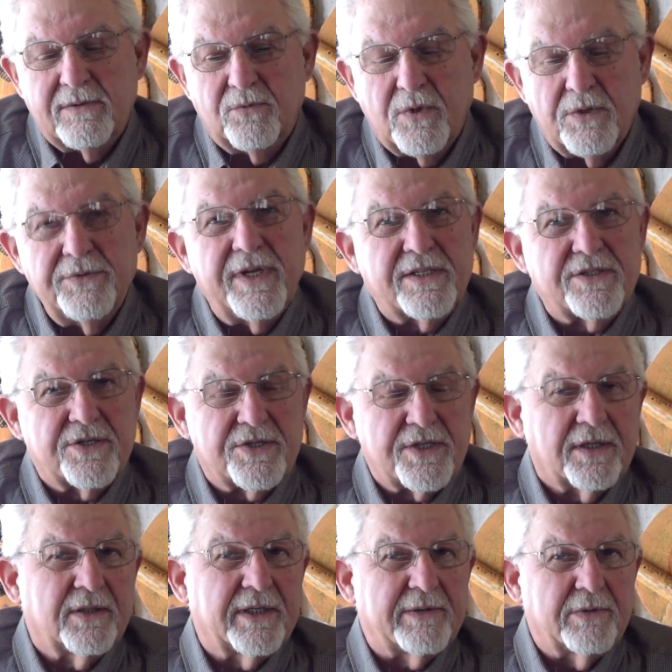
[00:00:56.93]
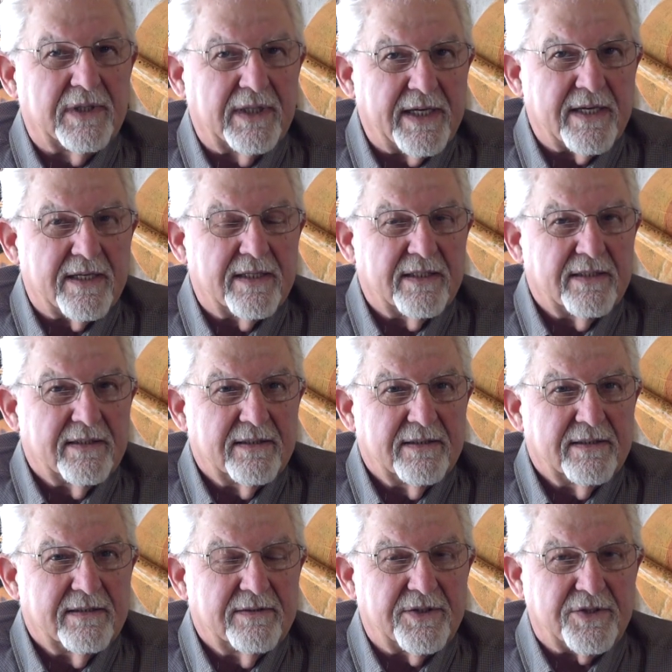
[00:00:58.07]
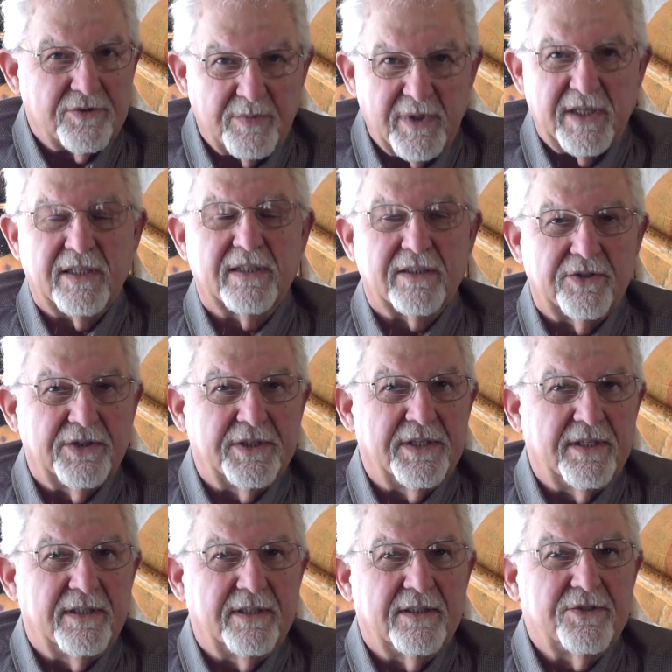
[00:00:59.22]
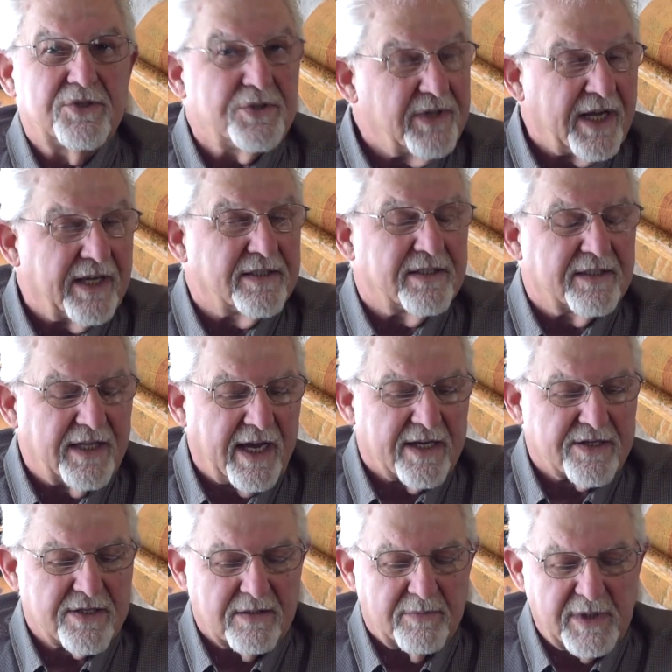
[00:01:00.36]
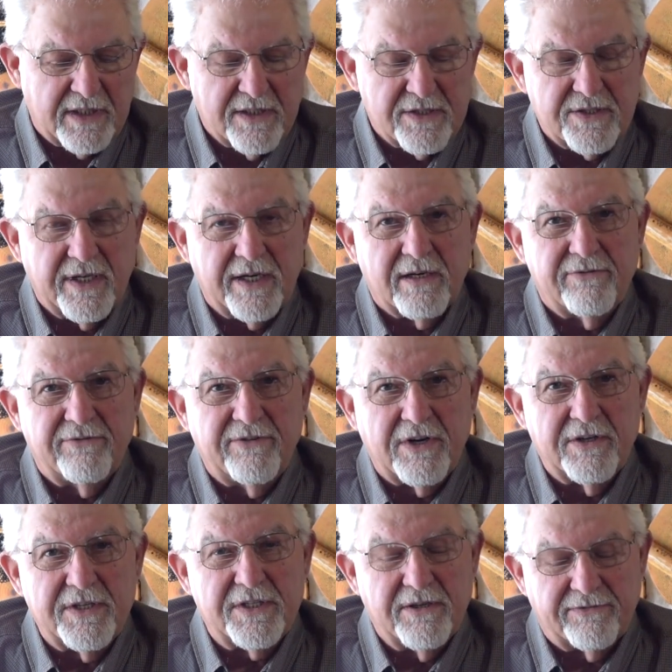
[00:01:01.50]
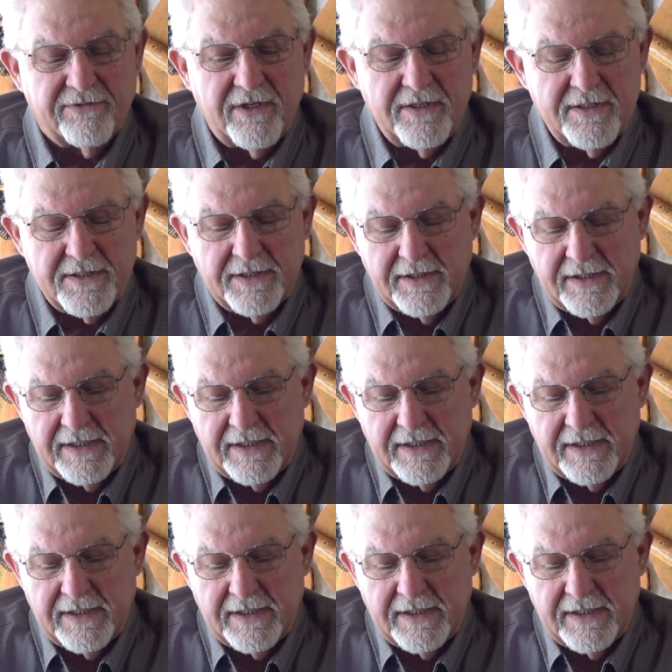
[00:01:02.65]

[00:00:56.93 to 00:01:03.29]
won't necessarily relate to you being a good two-handed caster because they are very different.